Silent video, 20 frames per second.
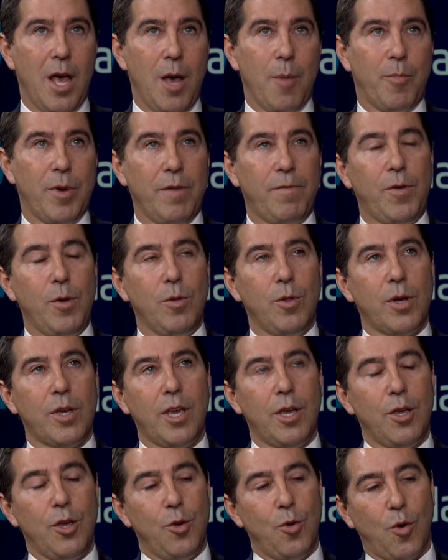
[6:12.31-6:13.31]
But if you look
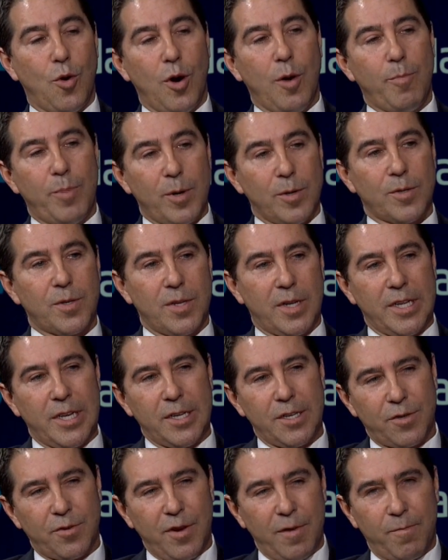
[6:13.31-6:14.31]
at your personal
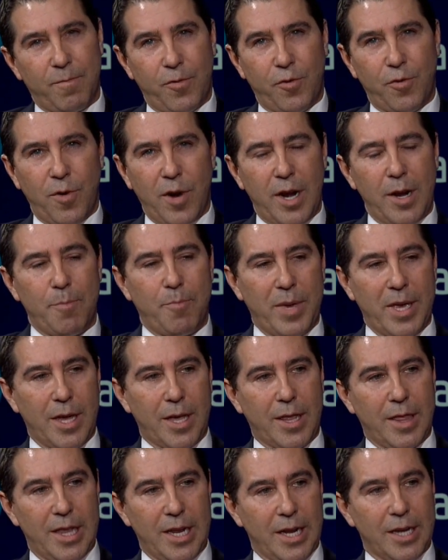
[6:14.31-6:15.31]
history of trying to
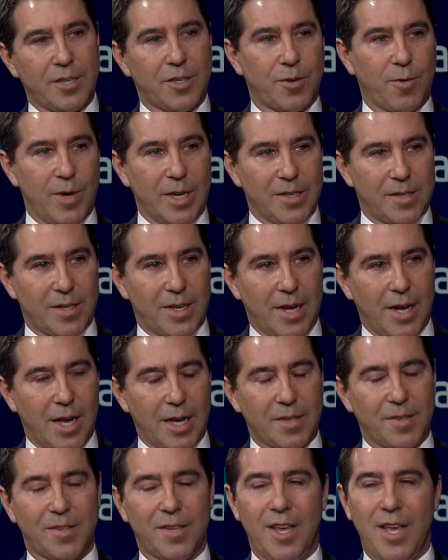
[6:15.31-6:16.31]
pick the next great
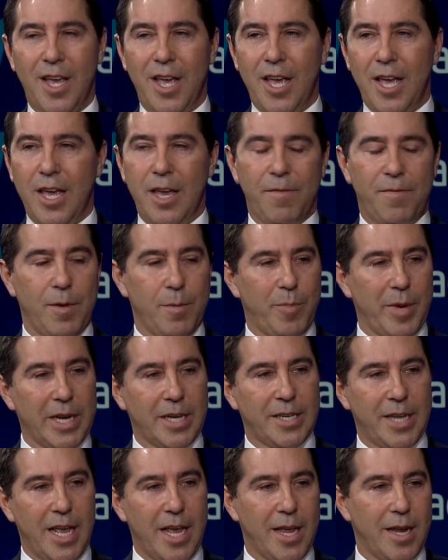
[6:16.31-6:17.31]
stocks, if you pick
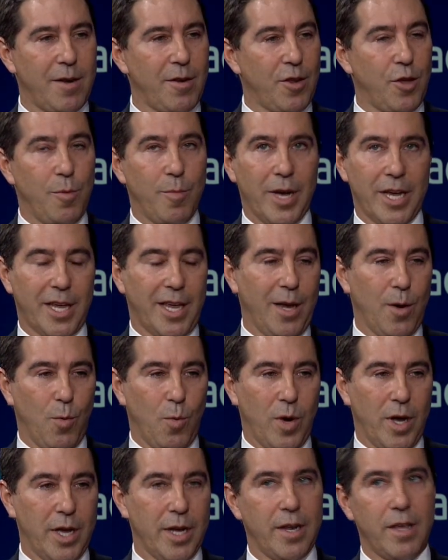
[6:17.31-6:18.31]
10, you might get
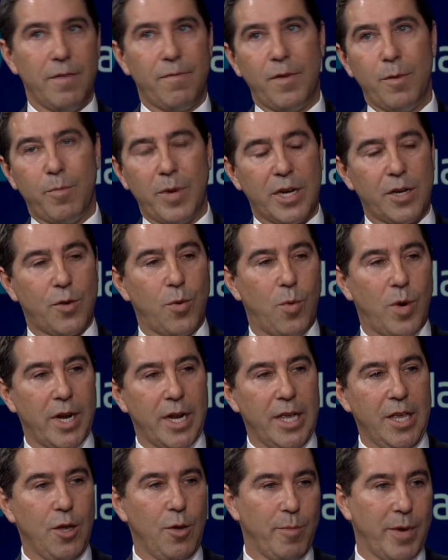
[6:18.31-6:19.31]
one. If you pick 20,
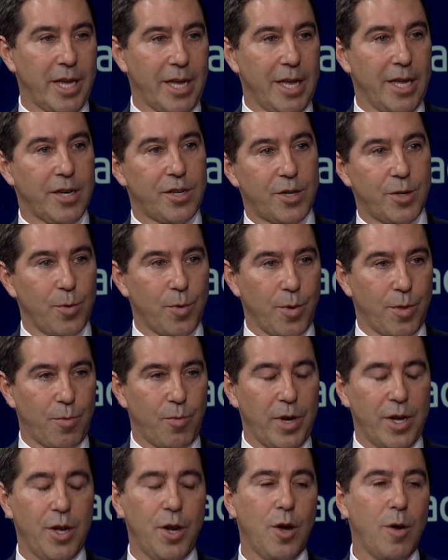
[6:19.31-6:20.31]
you might get 2 or
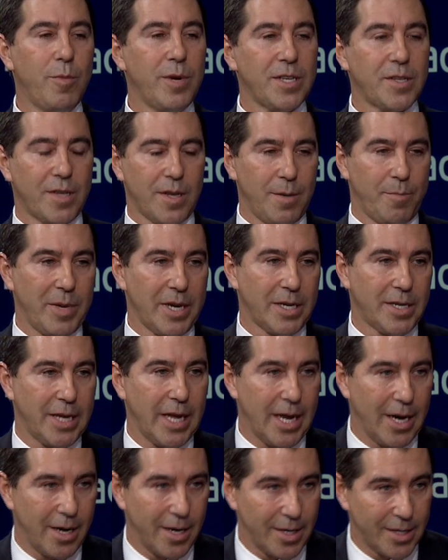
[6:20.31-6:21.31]
3. Nobody's going to pick
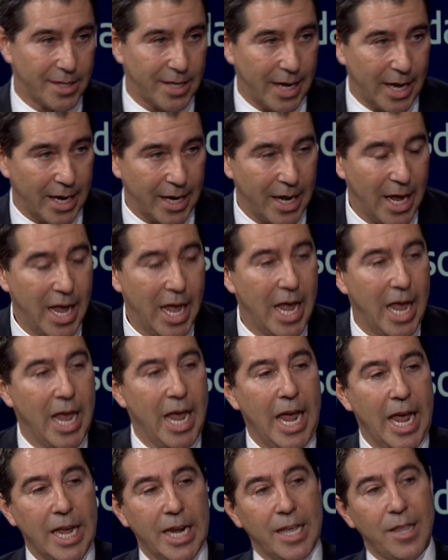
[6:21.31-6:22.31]
10 out of 10.
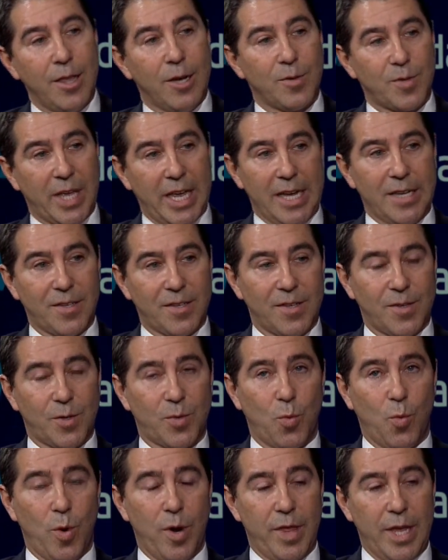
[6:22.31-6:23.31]
And in those cases
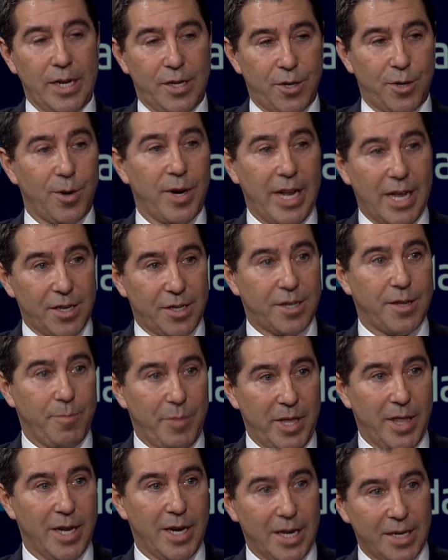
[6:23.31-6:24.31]
where they turn out to
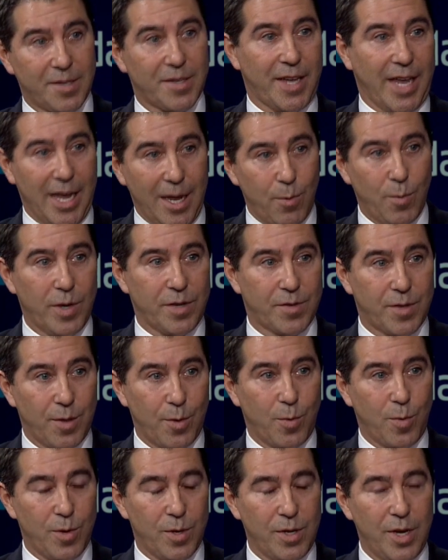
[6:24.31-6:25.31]
be the next Gateways of the
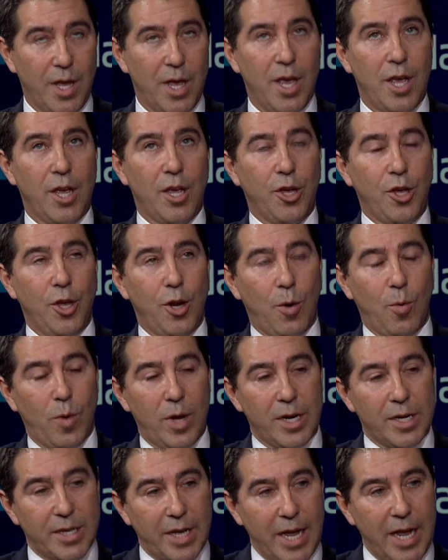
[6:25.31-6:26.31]
world, you don't
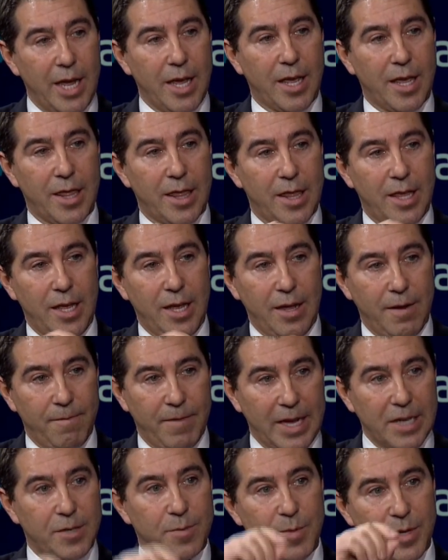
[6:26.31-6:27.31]
want to take the
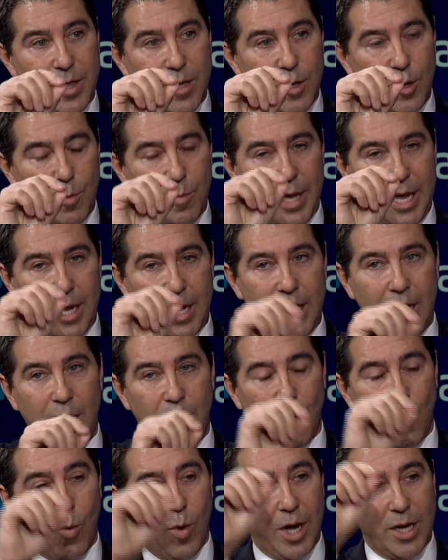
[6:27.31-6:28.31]
investment that you made,
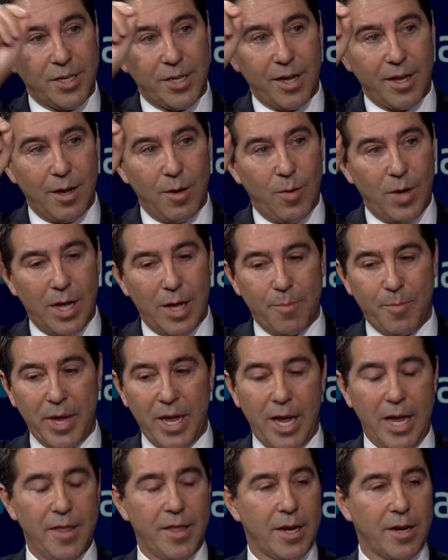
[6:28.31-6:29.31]
watch it go up,
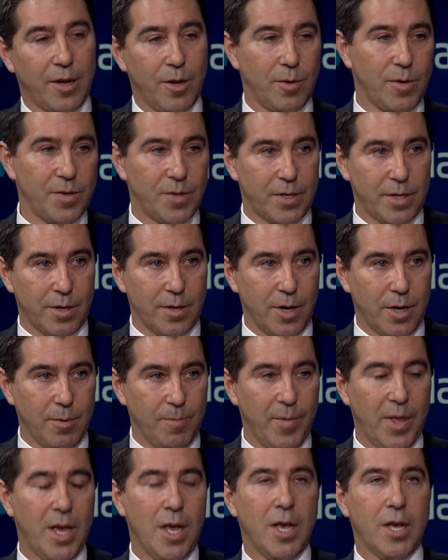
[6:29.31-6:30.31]
and then go to zero.
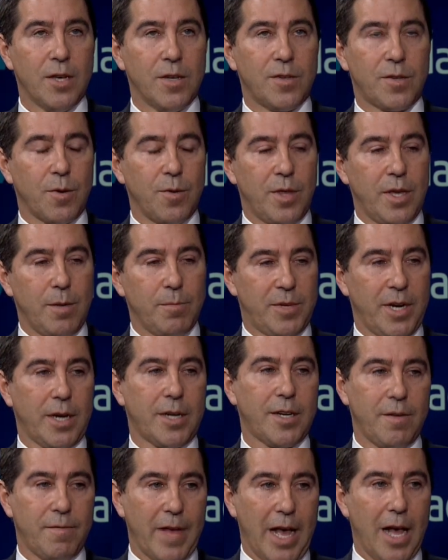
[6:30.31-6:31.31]
So the
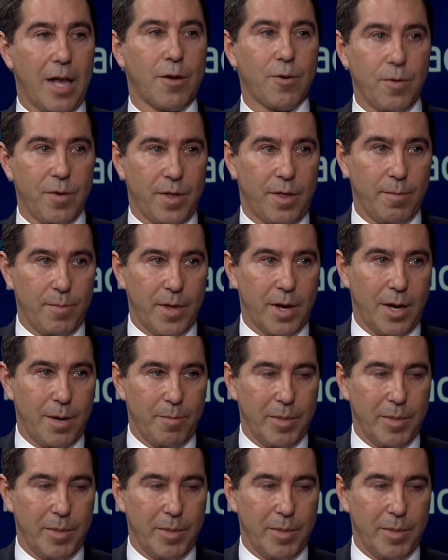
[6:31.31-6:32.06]
objective algorithm that I